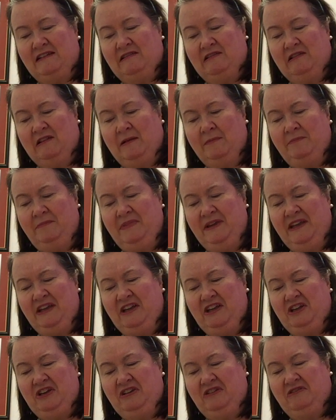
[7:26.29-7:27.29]

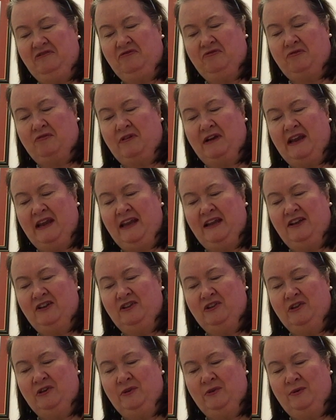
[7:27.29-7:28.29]
lumpy gray
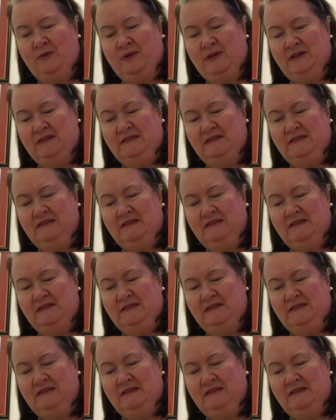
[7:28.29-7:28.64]
glue.